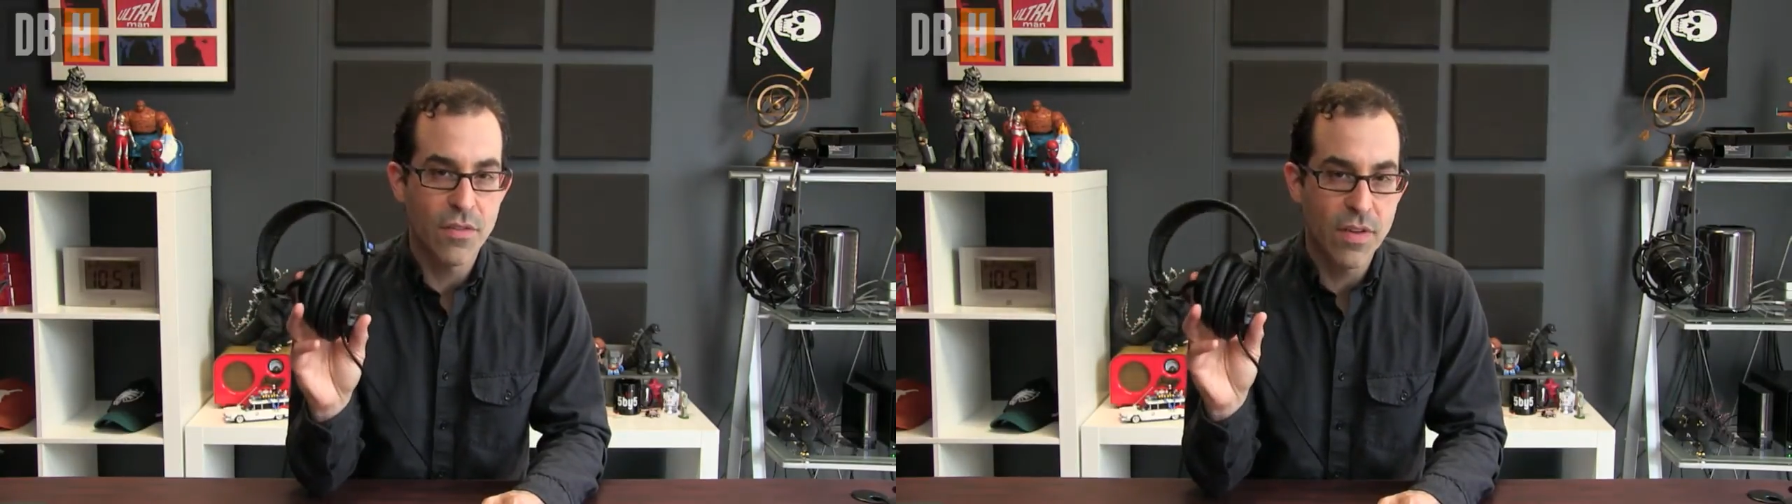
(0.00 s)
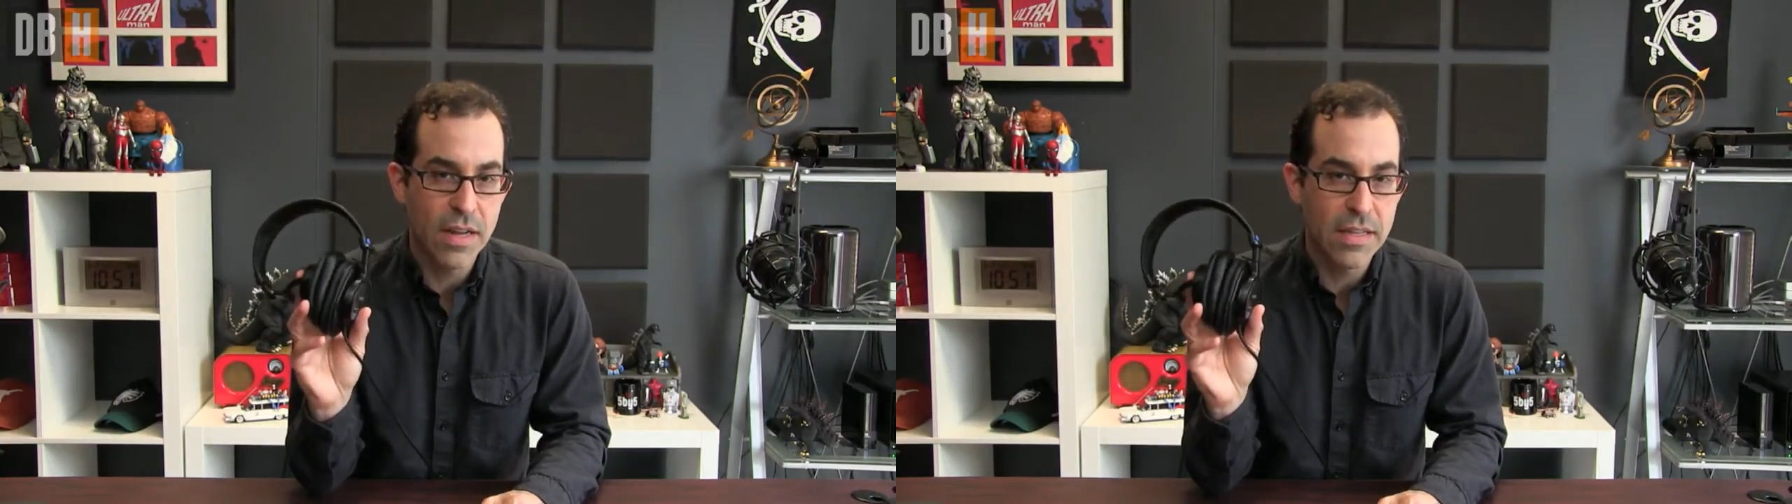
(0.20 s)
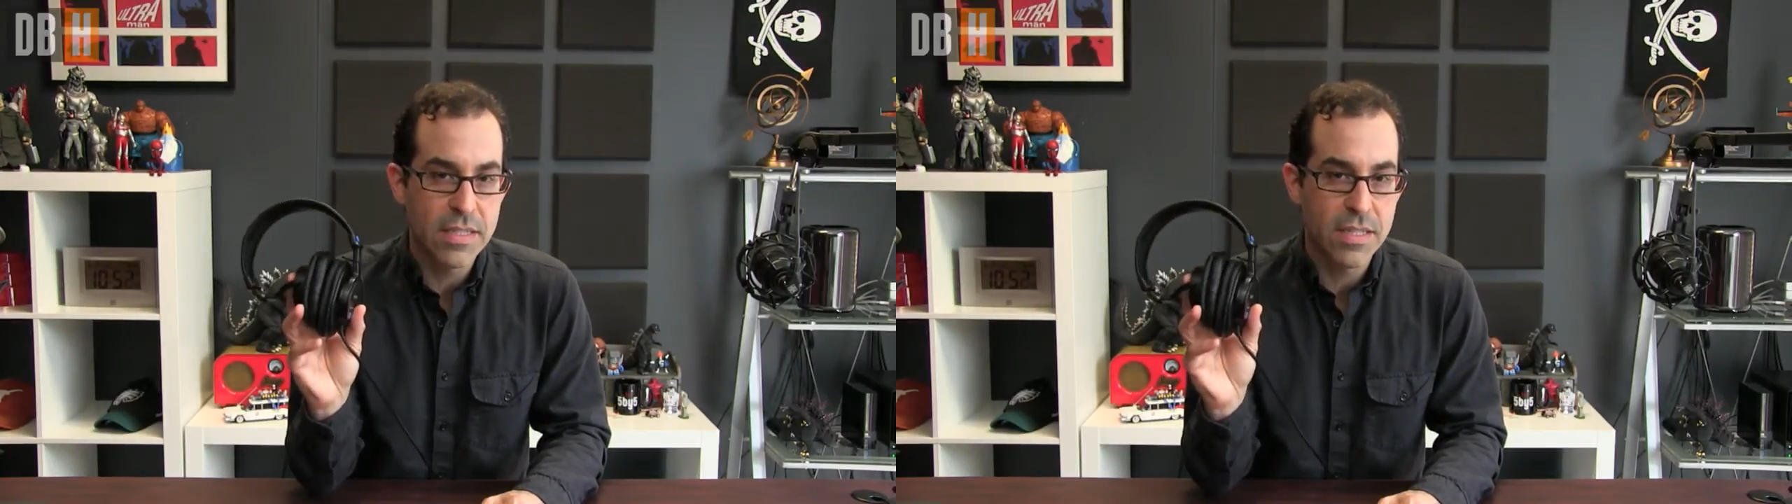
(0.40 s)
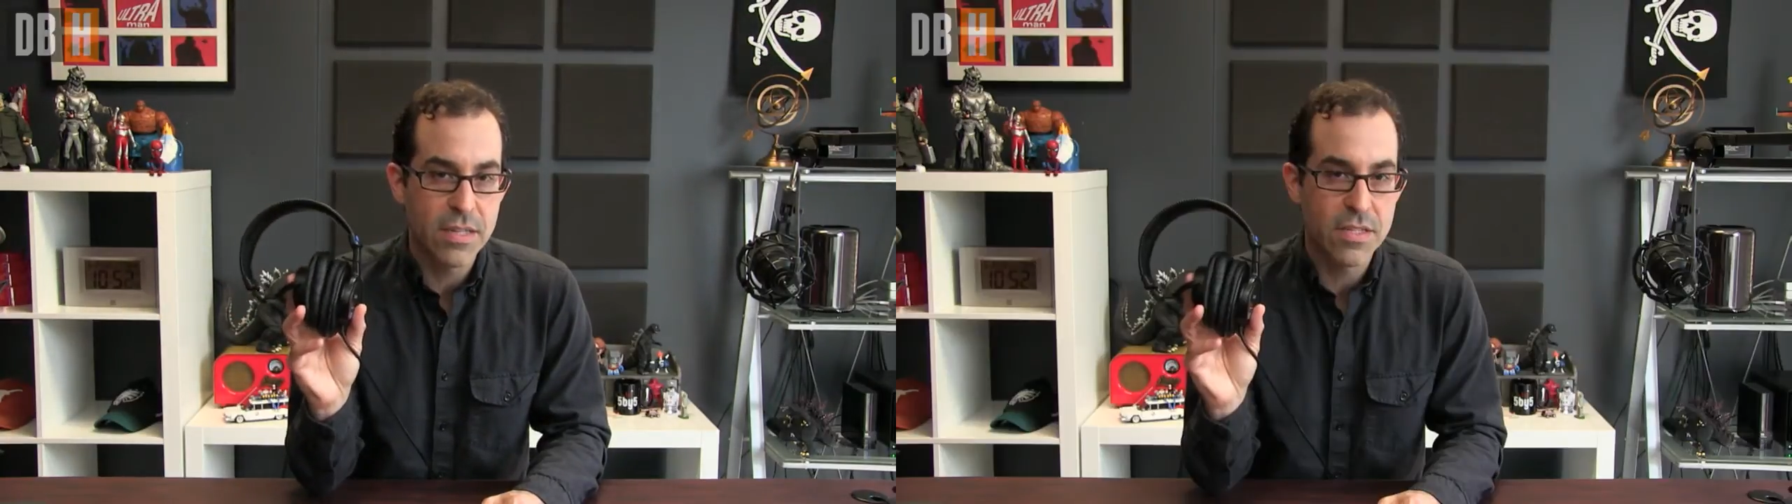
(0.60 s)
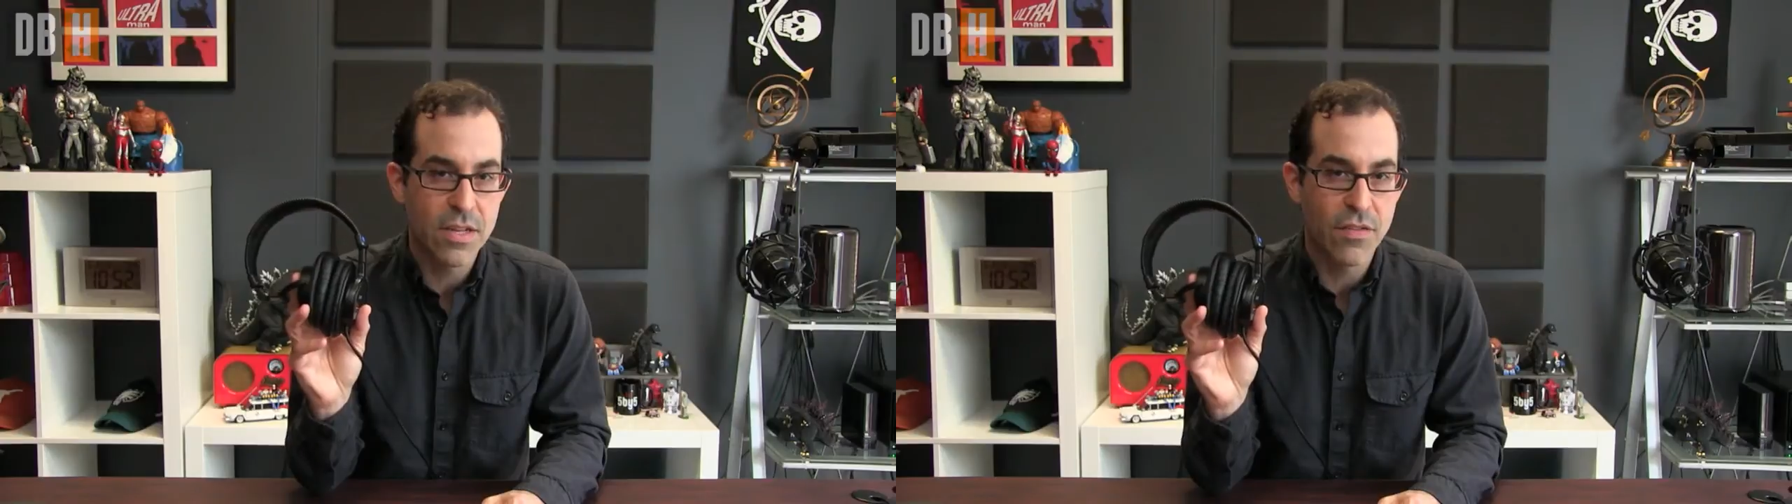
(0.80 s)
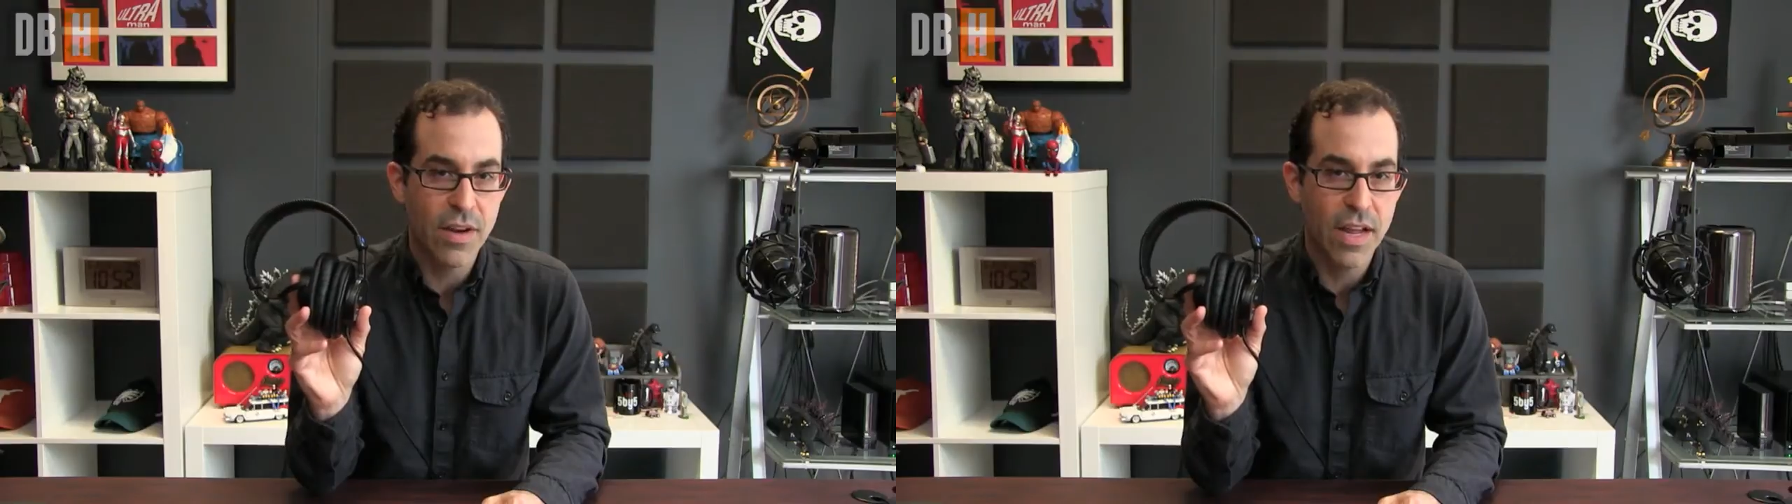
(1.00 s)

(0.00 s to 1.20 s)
You've got to listen to yourself on